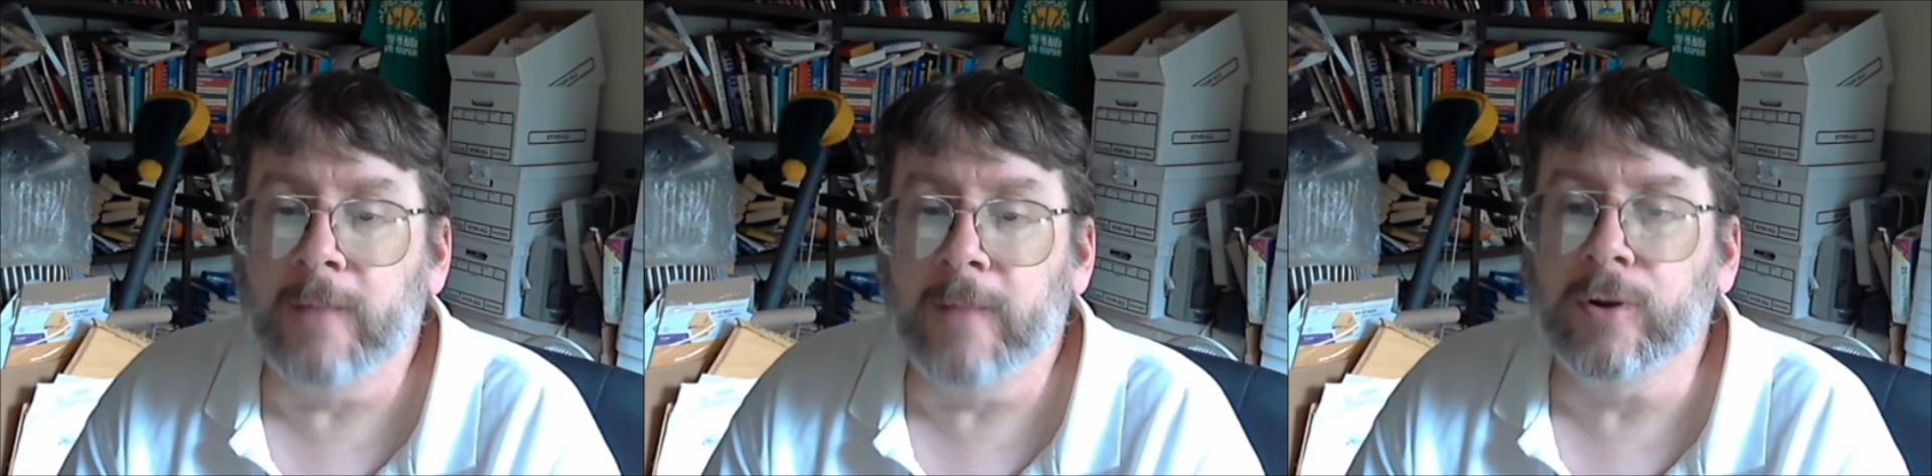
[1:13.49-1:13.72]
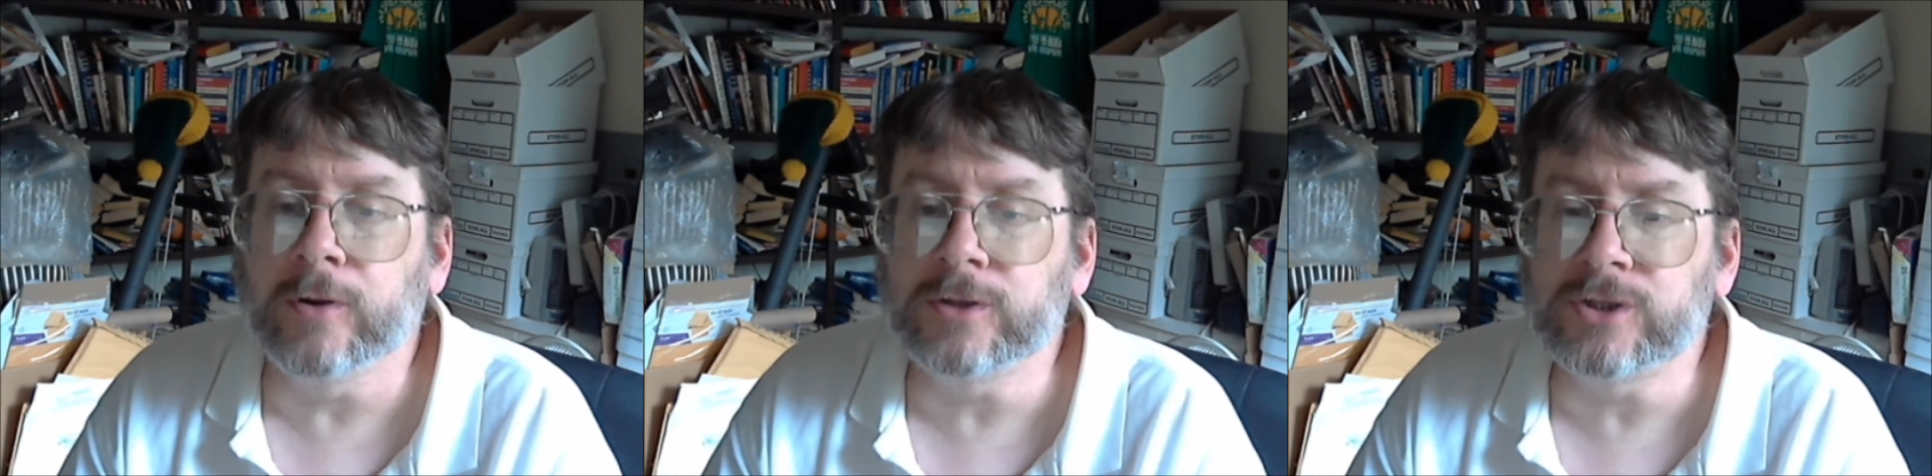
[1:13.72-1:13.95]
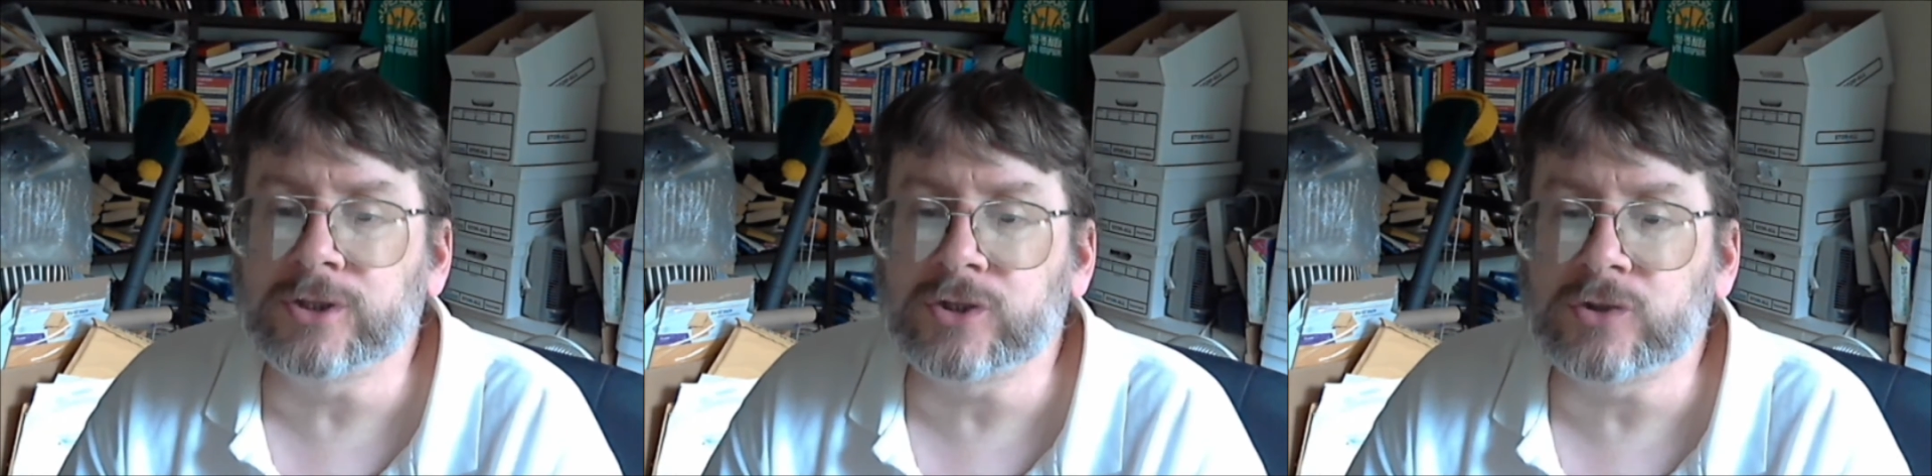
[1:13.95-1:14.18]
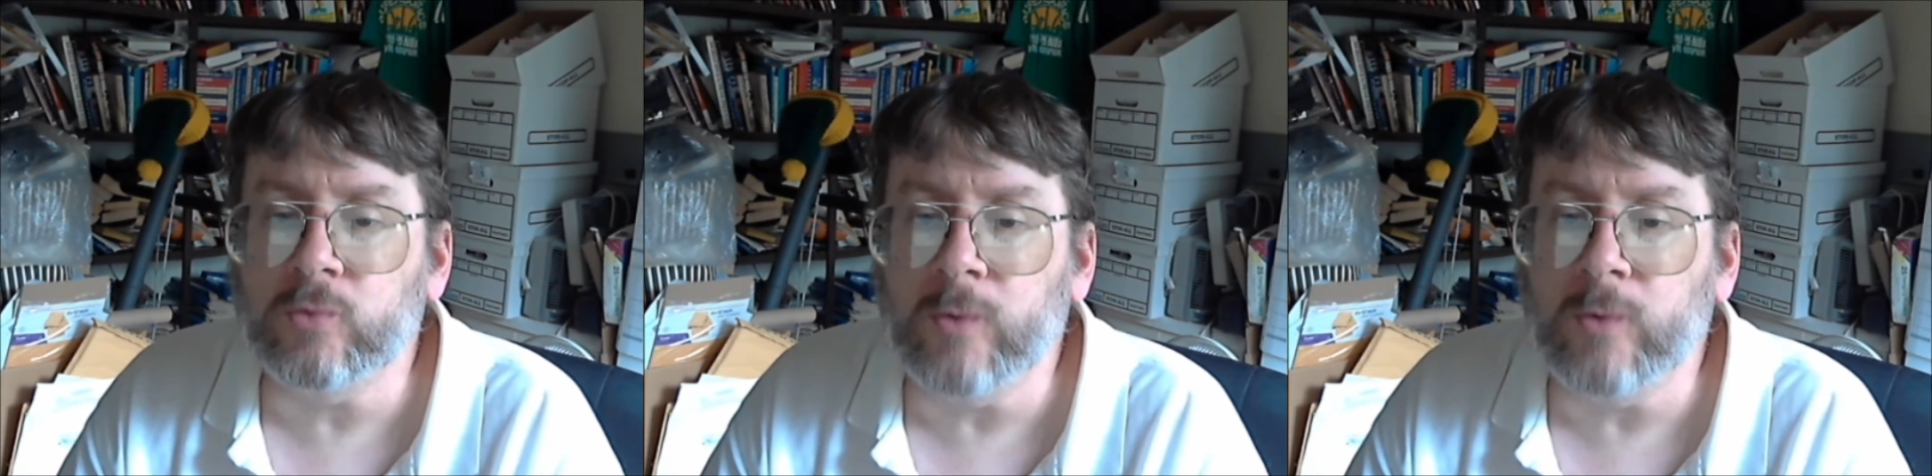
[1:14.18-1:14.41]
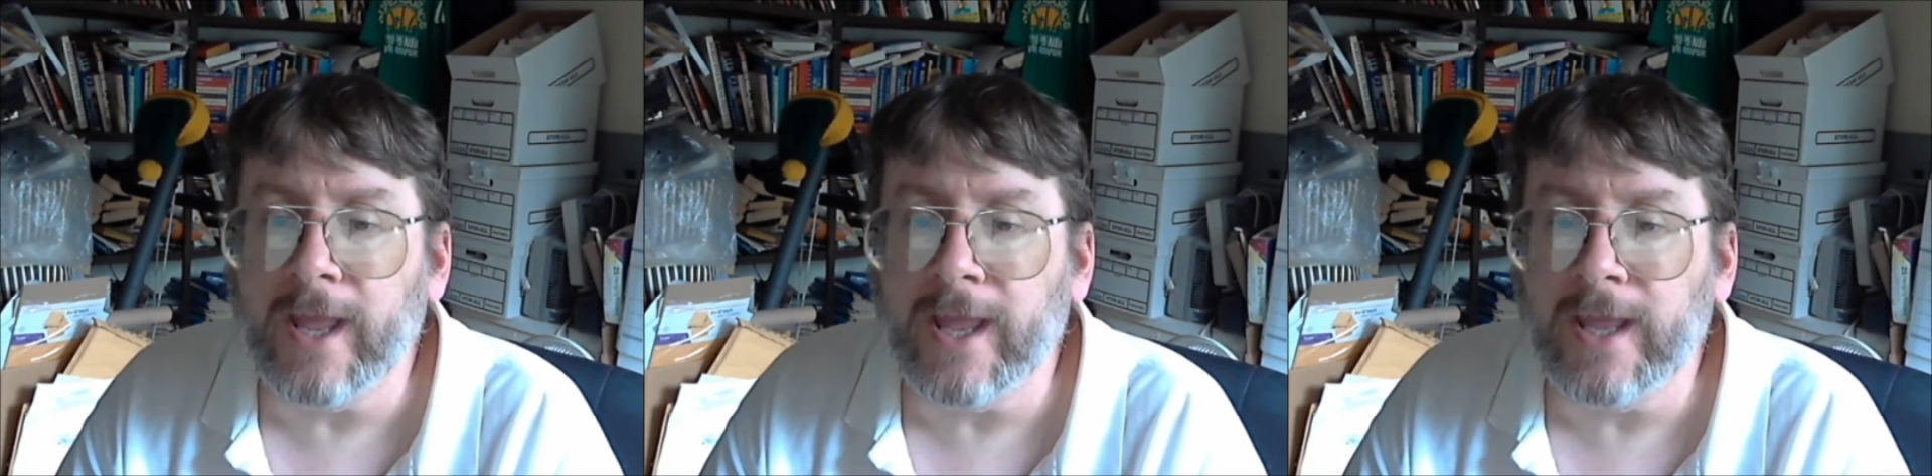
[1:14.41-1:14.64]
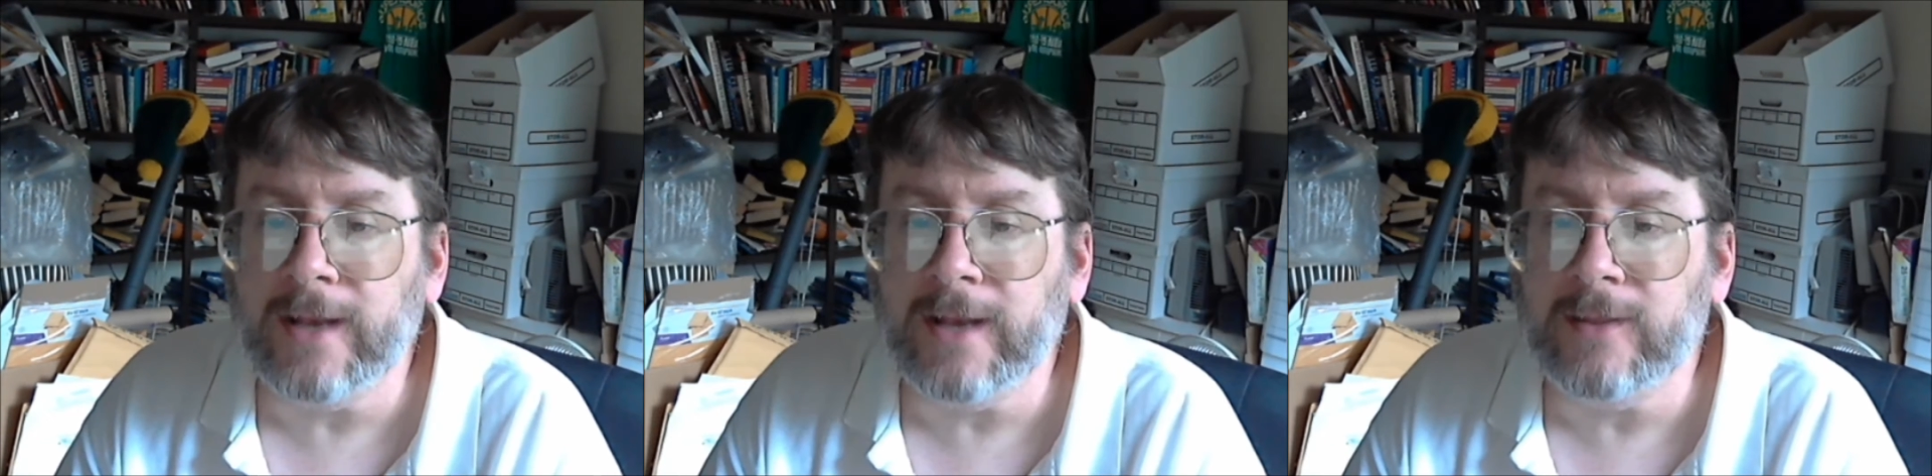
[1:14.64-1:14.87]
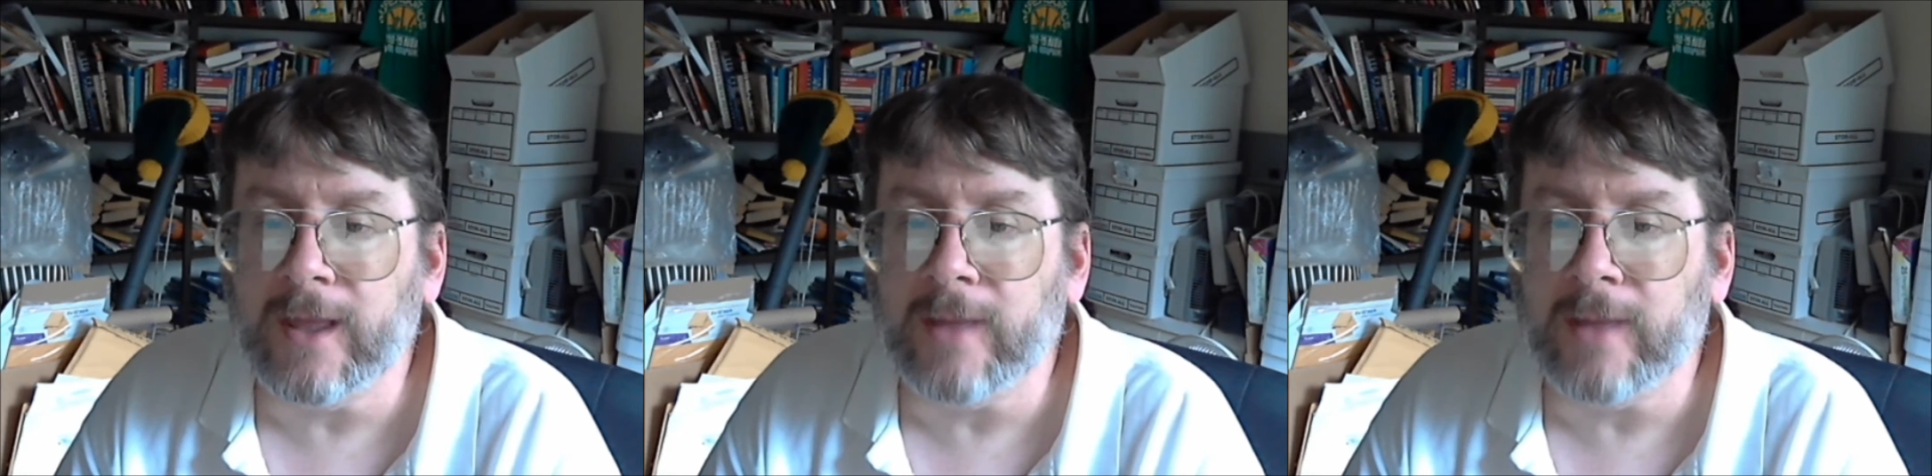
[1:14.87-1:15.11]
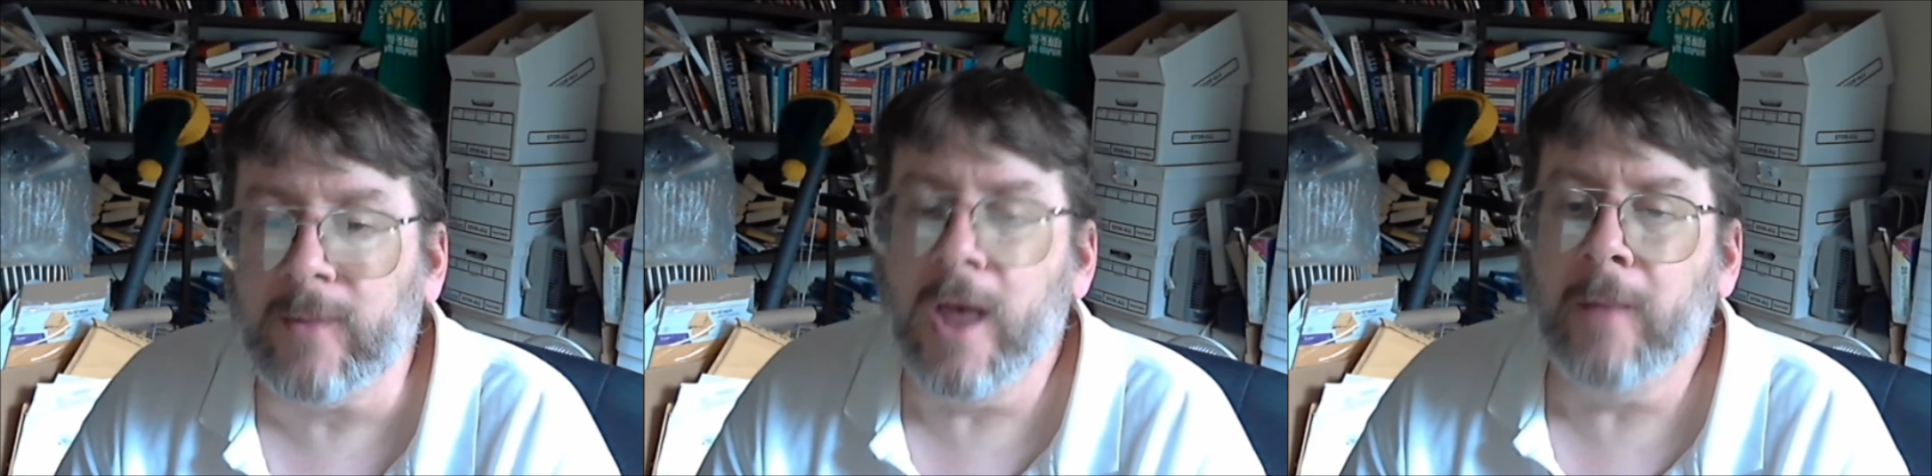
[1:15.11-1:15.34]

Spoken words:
persuade them.